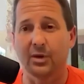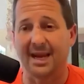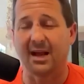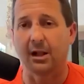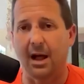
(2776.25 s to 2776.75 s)

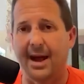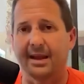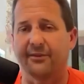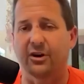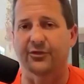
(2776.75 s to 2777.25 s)
was a
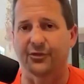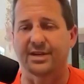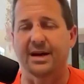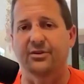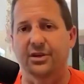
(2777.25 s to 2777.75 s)
client of ours
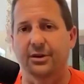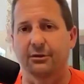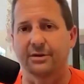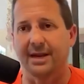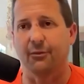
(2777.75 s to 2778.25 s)
for 7
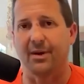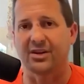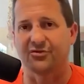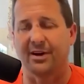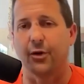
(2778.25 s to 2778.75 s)
years and a
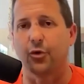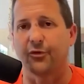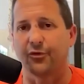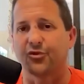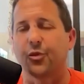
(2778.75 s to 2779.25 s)
restaurant
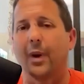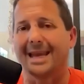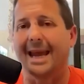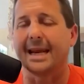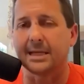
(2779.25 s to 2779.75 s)
owner for
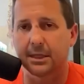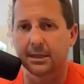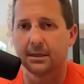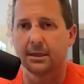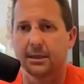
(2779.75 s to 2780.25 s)
28.
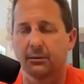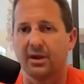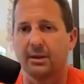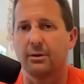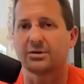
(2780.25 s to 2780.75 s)

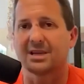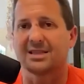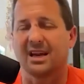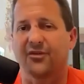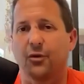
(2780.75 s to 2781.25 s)
Wow. One of the most
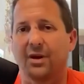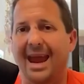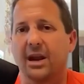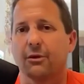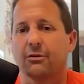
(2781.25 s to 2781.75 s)
successful
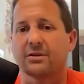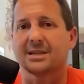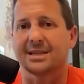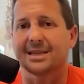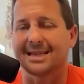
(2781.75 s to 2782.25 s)

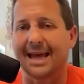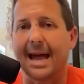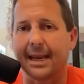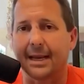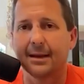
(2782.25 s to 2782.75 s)
caterers in
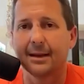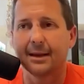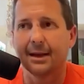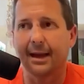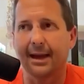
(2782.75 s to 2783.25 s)
Cincinnati.
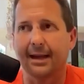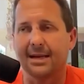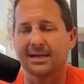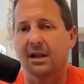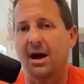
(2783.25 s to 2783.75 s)

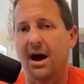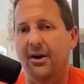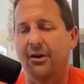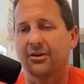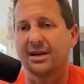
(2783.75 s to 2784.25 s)
And he's a
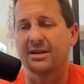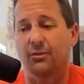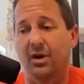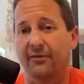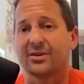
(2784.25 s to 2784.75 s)
client on
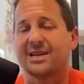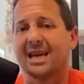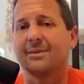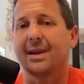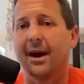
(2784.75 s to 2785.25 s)
he's one of our
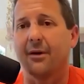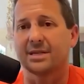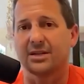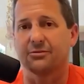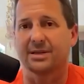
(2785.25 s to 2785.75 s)
team
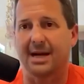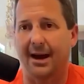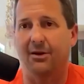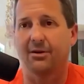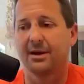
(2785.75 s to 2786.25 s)
now as he's
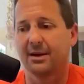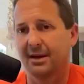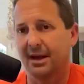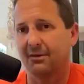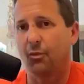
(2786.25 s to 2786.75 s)
retired
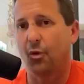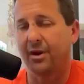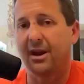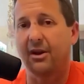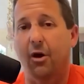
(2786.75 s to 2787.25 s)
and
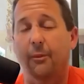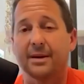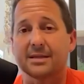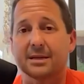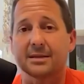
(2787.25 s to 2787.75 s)
working in our
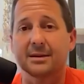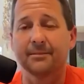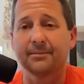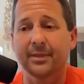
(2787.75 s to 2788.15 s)
business.